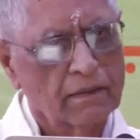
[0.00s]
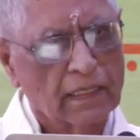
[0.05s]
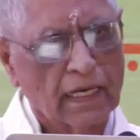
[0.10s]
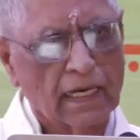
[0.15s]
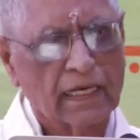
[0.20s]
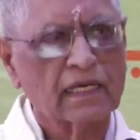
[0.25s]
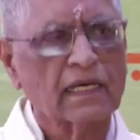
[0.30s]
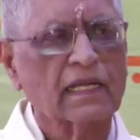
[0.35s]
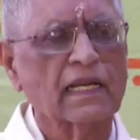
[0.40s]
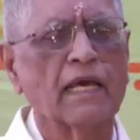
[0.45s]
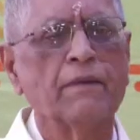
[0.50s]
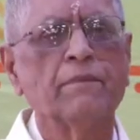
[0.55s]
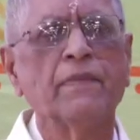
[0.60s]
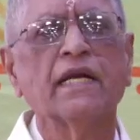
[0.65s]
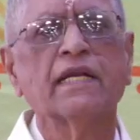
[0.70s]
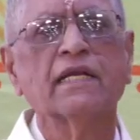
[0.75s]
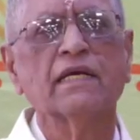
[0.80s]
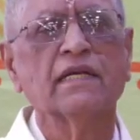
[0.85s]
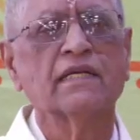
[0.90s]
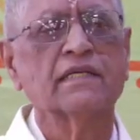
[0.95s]
and the
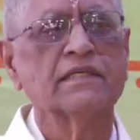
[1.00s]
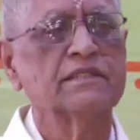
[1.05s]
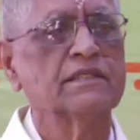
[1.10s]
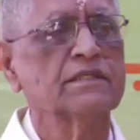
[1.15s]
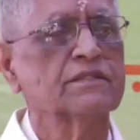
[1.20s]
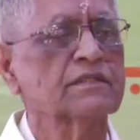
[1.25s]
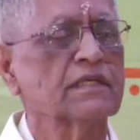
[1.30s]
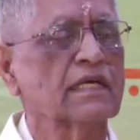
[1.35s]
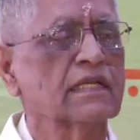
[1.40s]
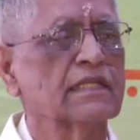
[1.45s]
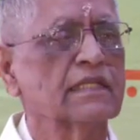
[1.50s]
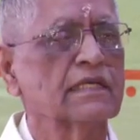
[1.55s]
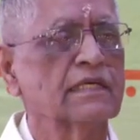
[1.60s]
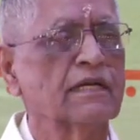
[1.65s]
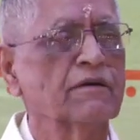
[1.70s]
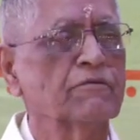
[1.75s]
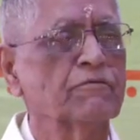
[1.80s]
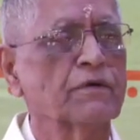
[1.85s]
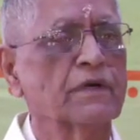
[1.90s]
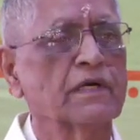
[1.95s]
climatical regions are there
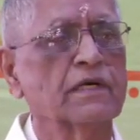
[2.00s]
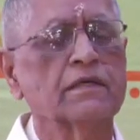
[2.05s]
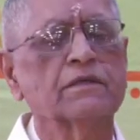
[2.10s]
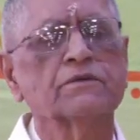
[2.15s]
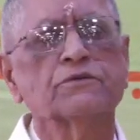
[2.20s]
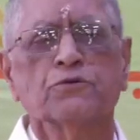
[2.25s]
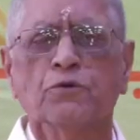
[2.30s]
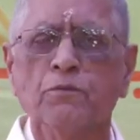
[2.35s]
different.